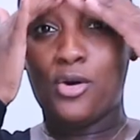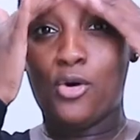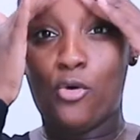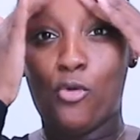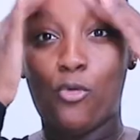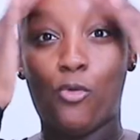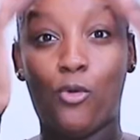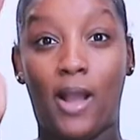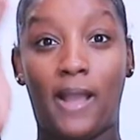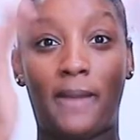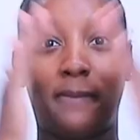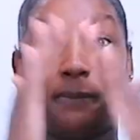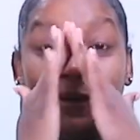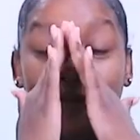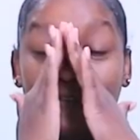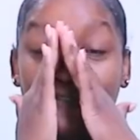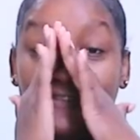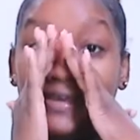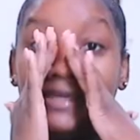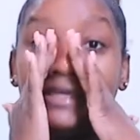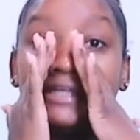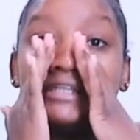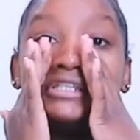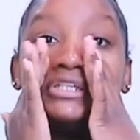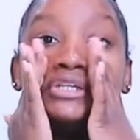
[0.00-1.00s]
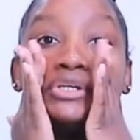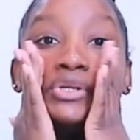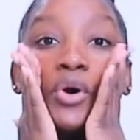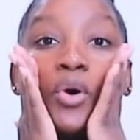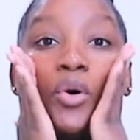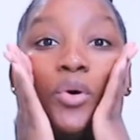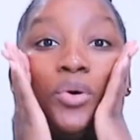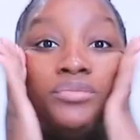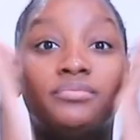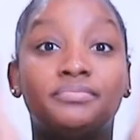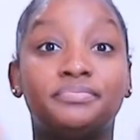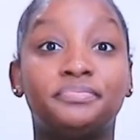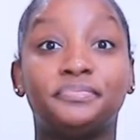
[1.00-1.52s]
wipe my face, you
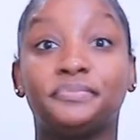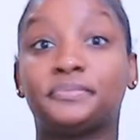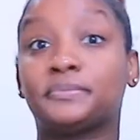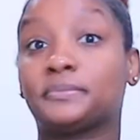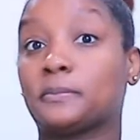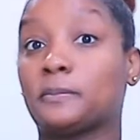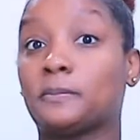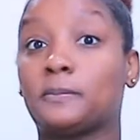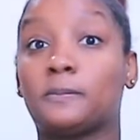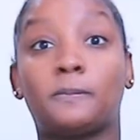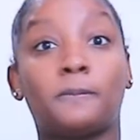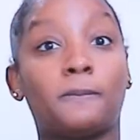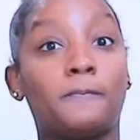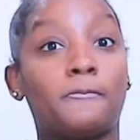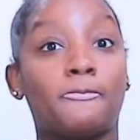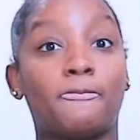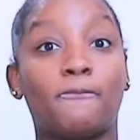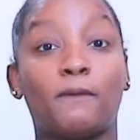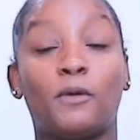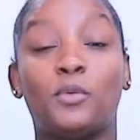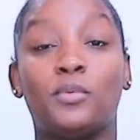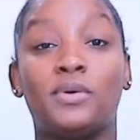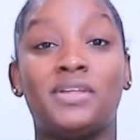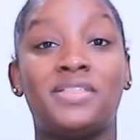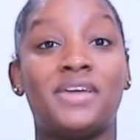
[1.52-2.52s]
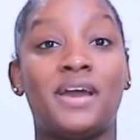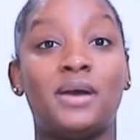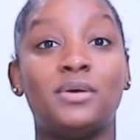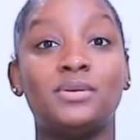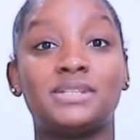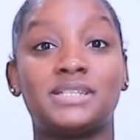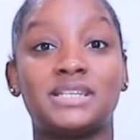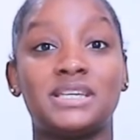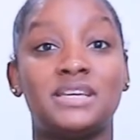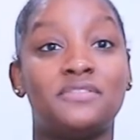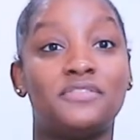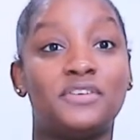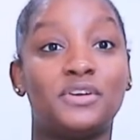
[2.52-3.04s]
know,
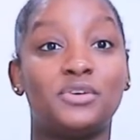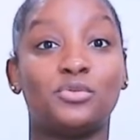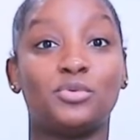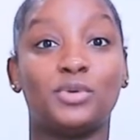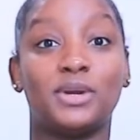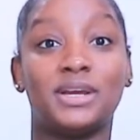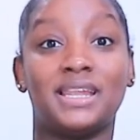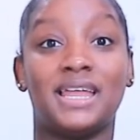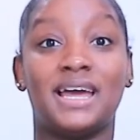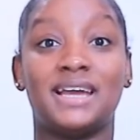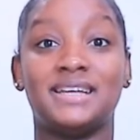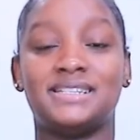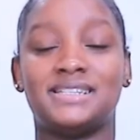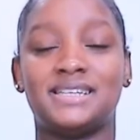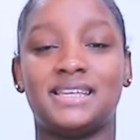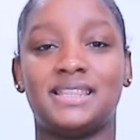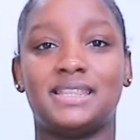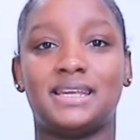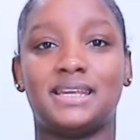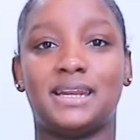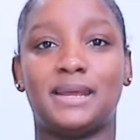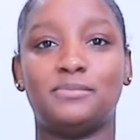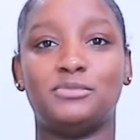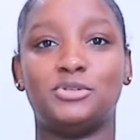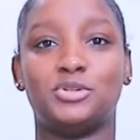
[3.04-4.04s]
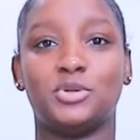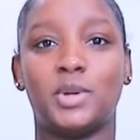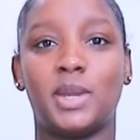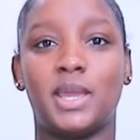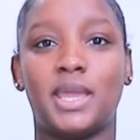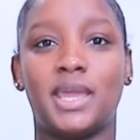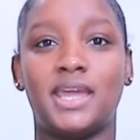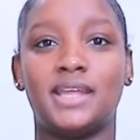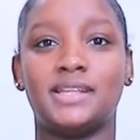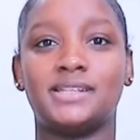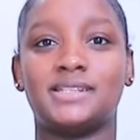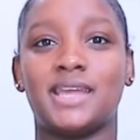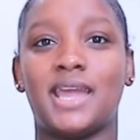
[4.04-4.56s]
without even realizing that I'm doing
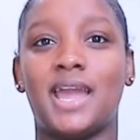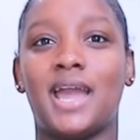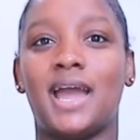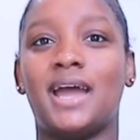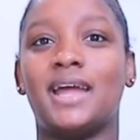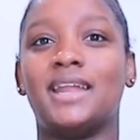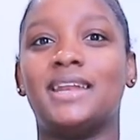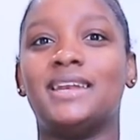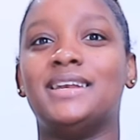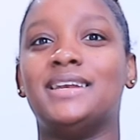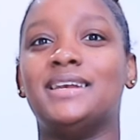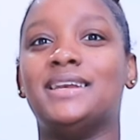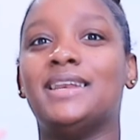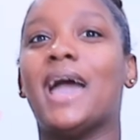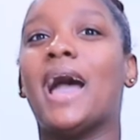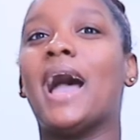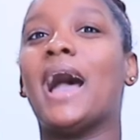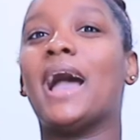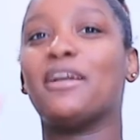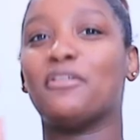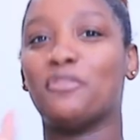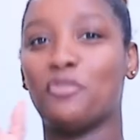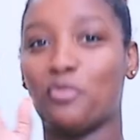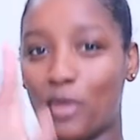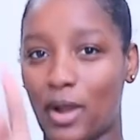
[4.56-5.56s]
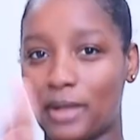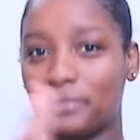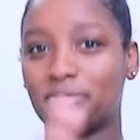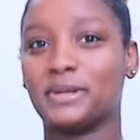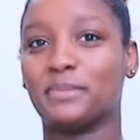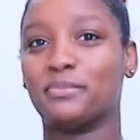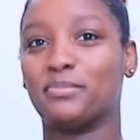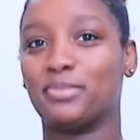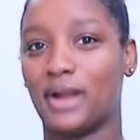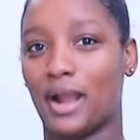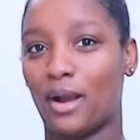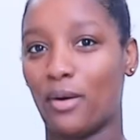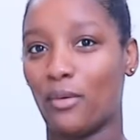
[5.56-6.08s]
it, and I've wiped a
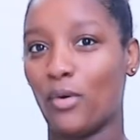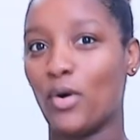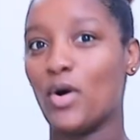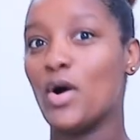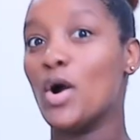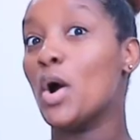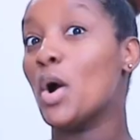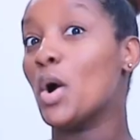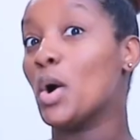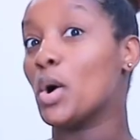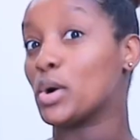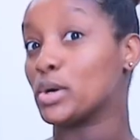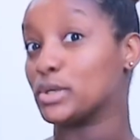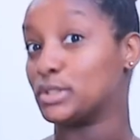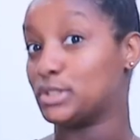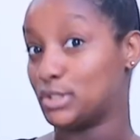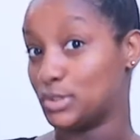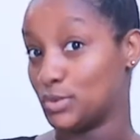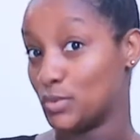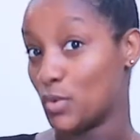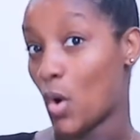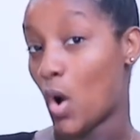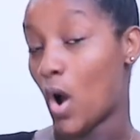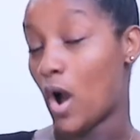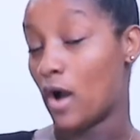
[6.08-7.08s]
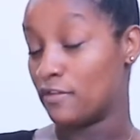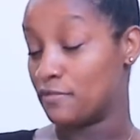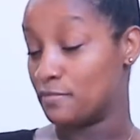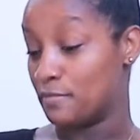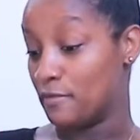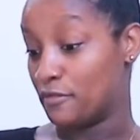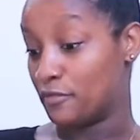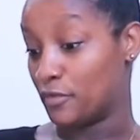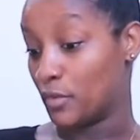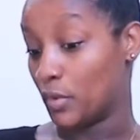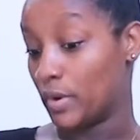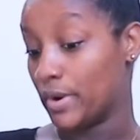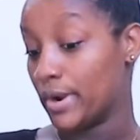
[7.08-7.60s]
brow or two off
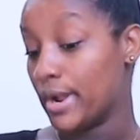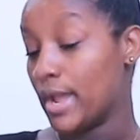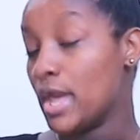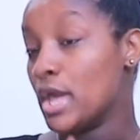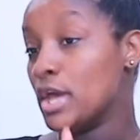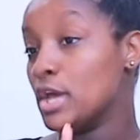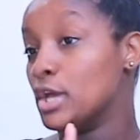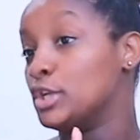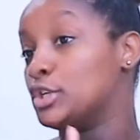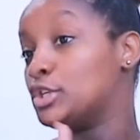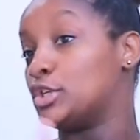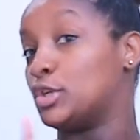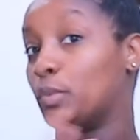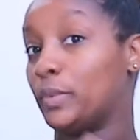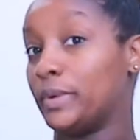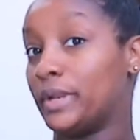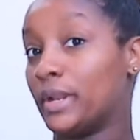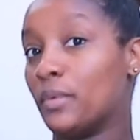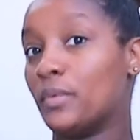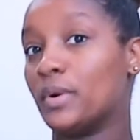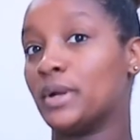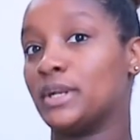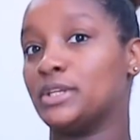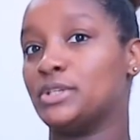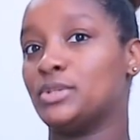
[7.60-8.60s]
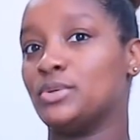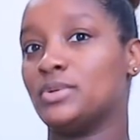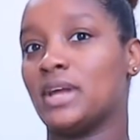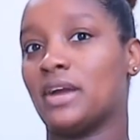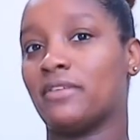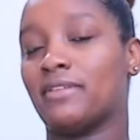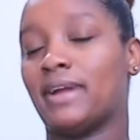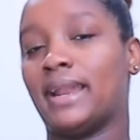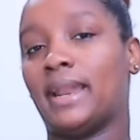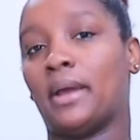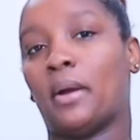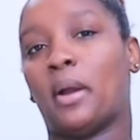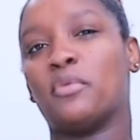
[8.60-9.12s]
before. So we don't want to do that
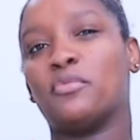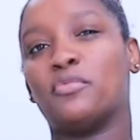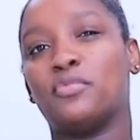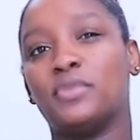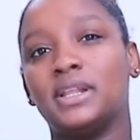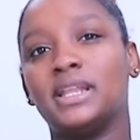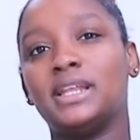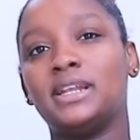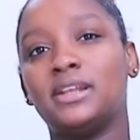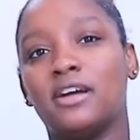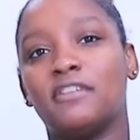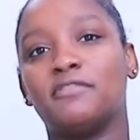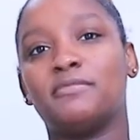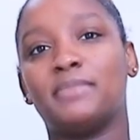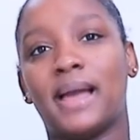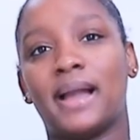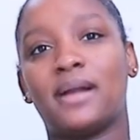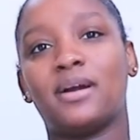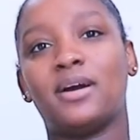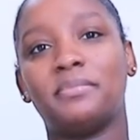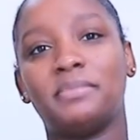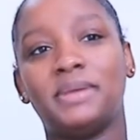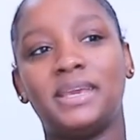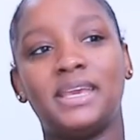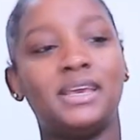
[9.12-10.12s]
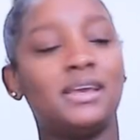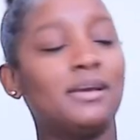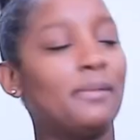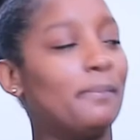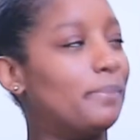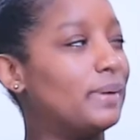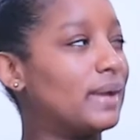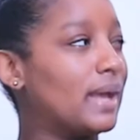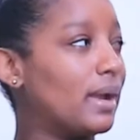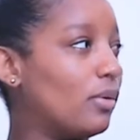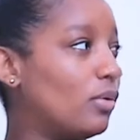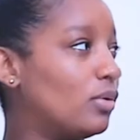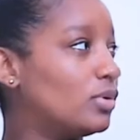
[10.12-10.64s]
right now. I really love black on me, but
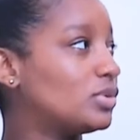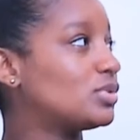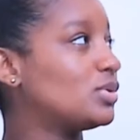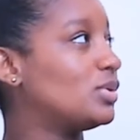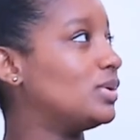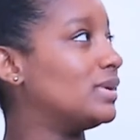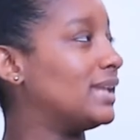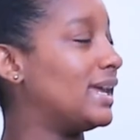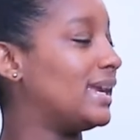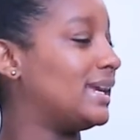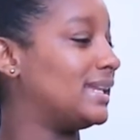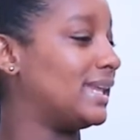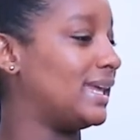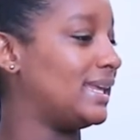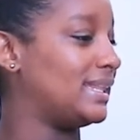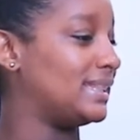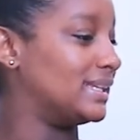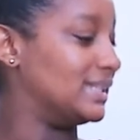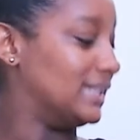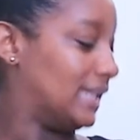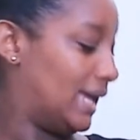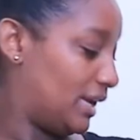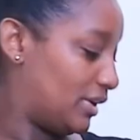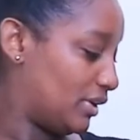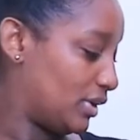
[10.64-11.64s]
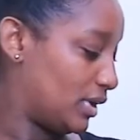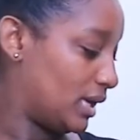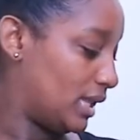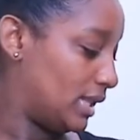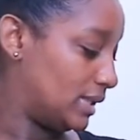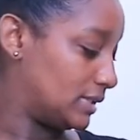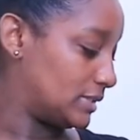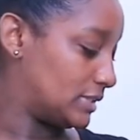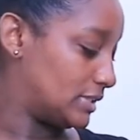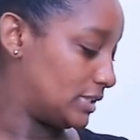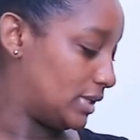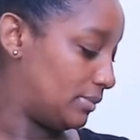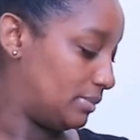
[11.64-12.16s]
I also like like the lighter colors
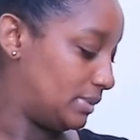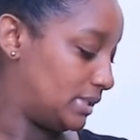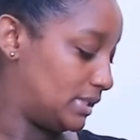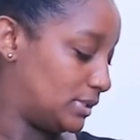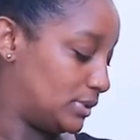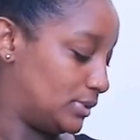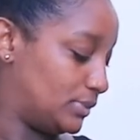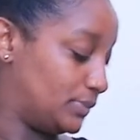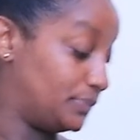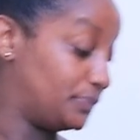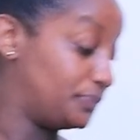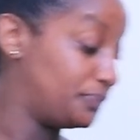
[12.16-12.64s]
on me too.